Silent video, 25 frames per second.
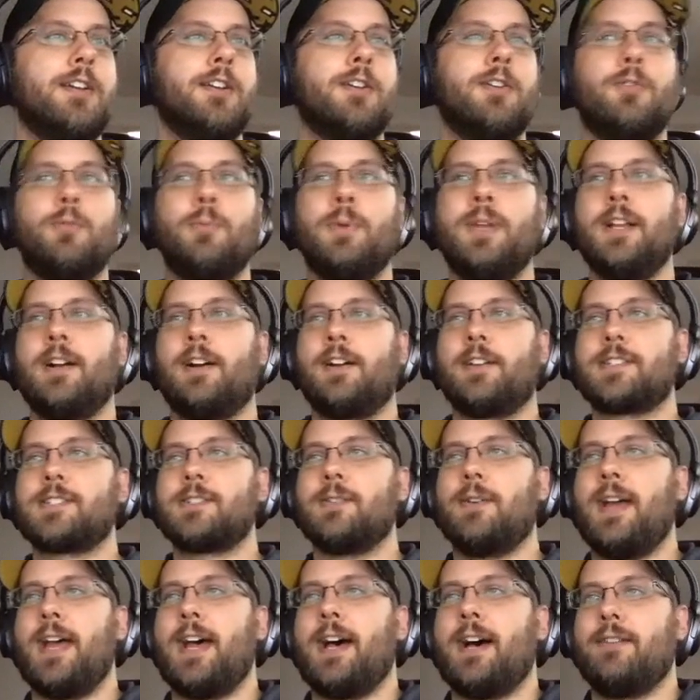We
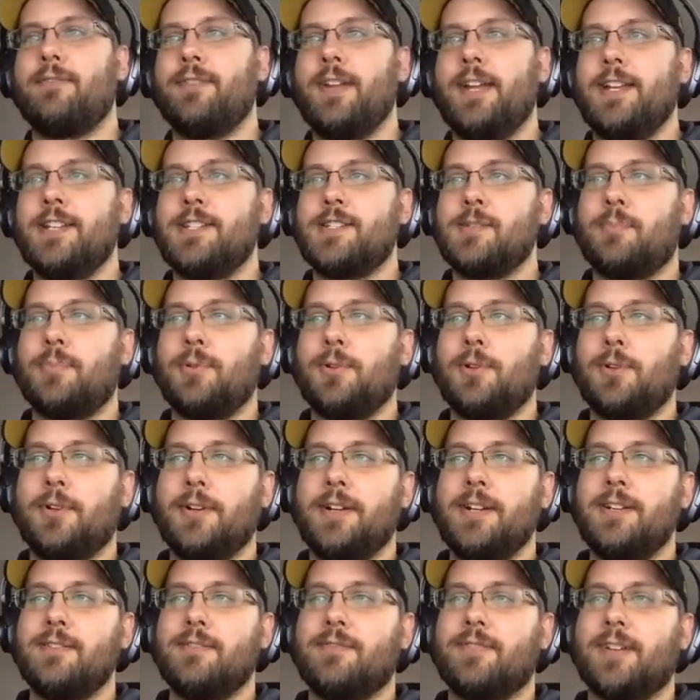also have a
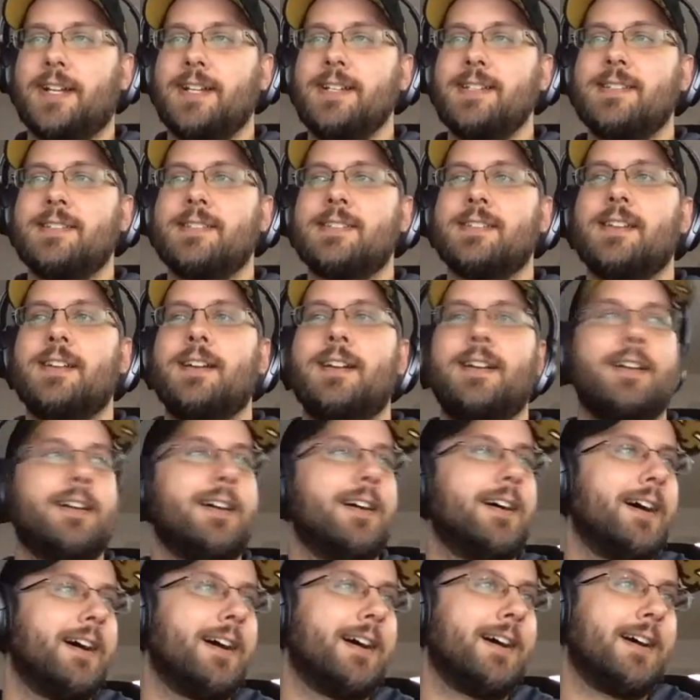deployed device,
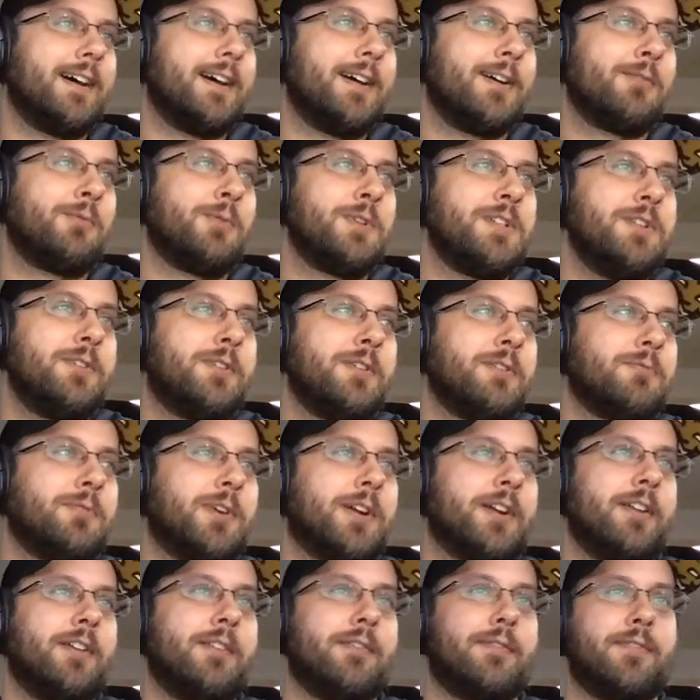which you can
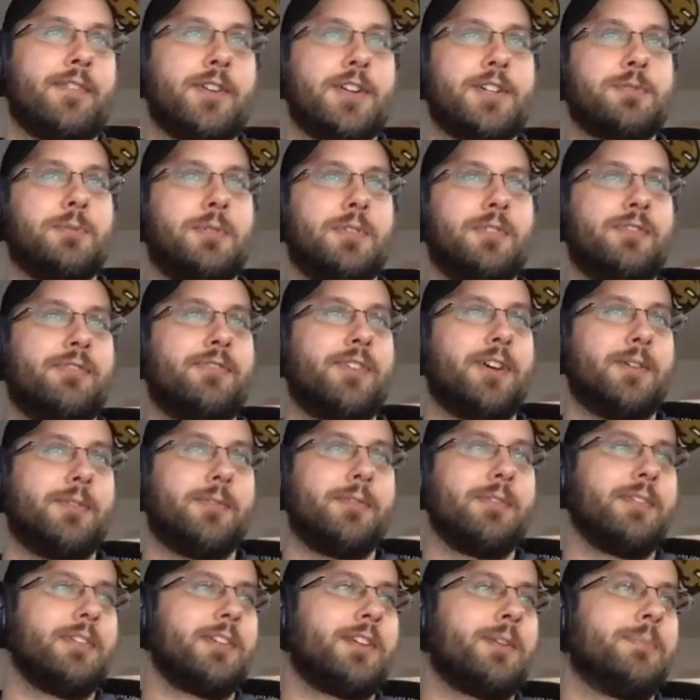run on a virtual
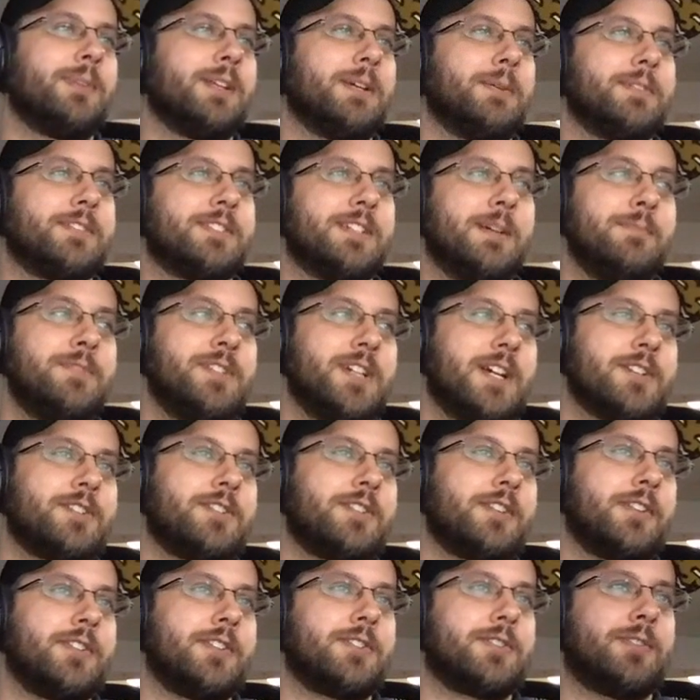phone, complete with some
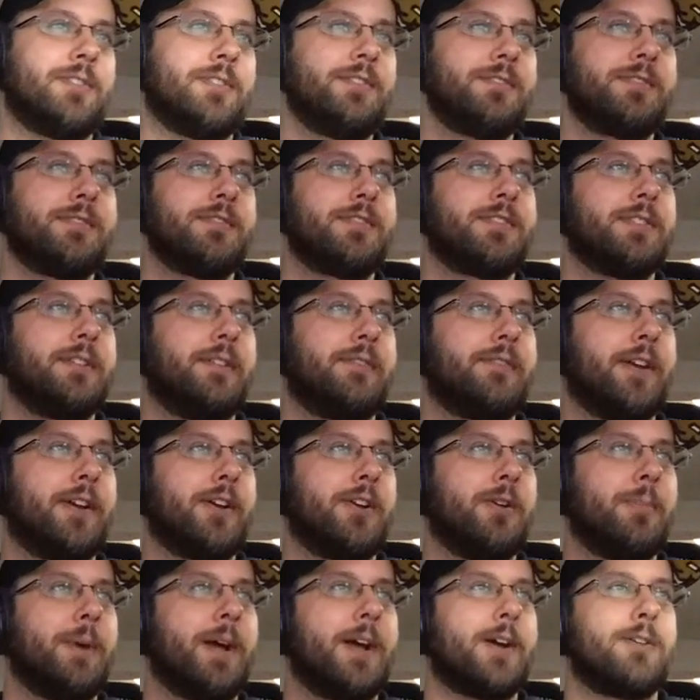gesture controls. So if I
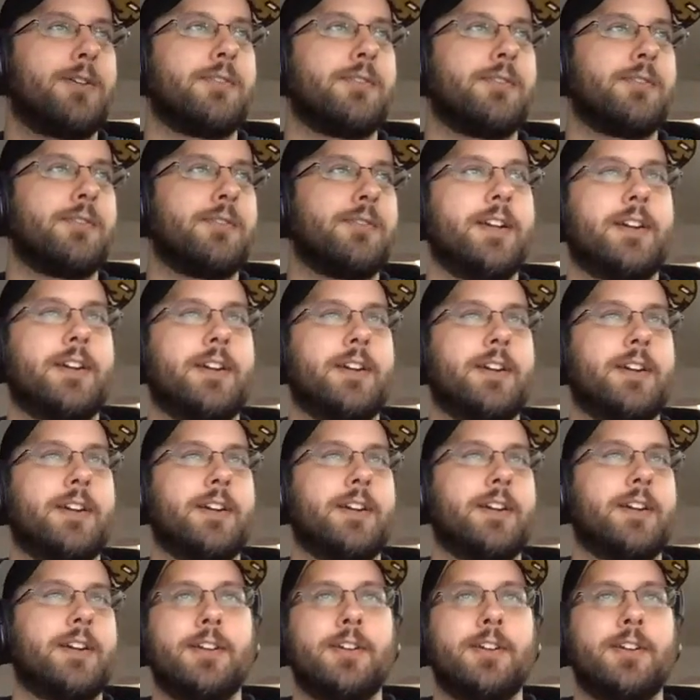go back over here, I
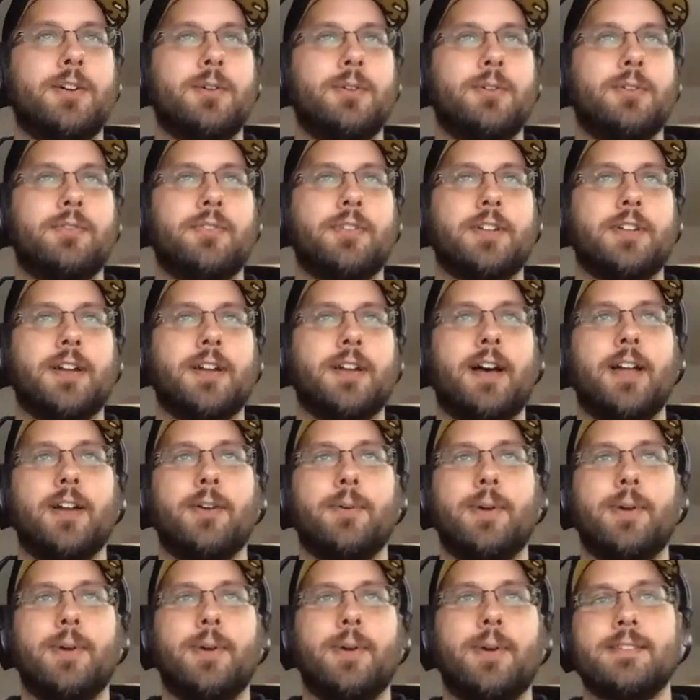can go over to
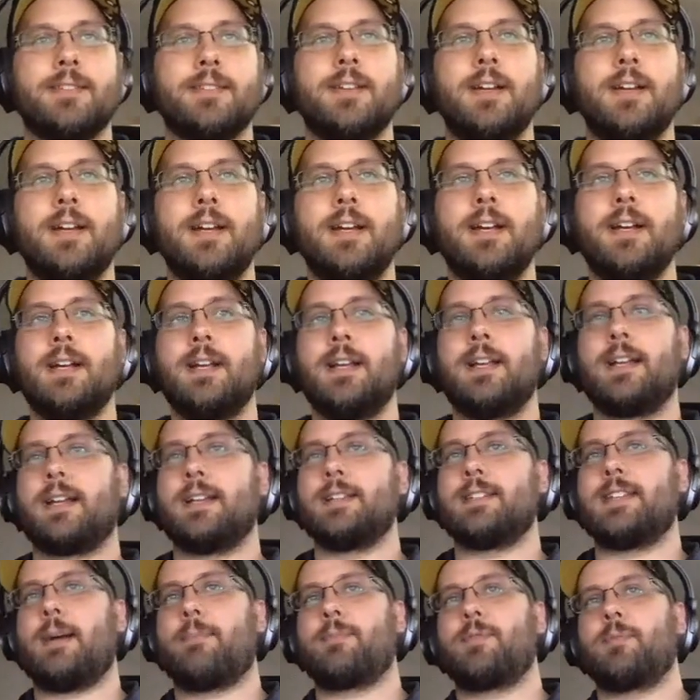iOS,
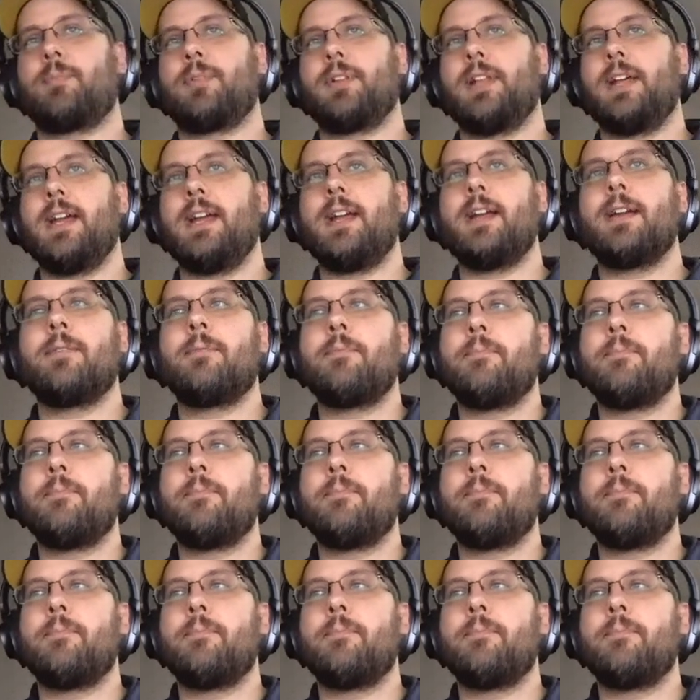can tap to play,